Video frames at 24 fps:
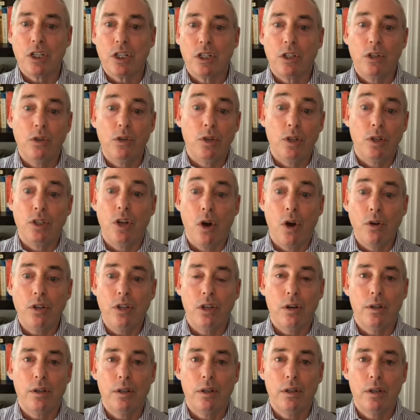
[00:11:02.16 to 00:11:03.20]
including
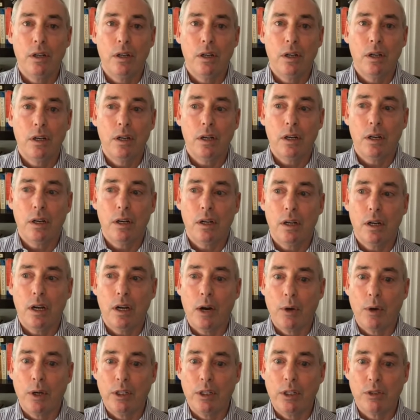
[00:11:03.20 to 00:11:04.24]
Tokyo,
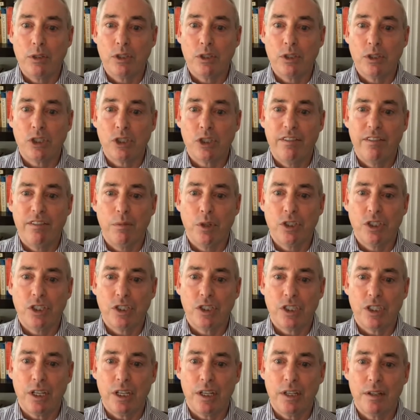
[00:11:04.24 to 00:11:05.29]
are under state of
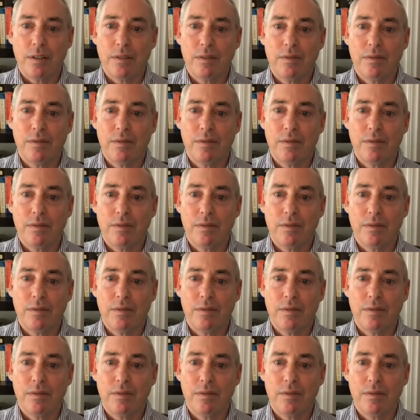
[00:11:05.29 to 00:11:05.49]
emergency.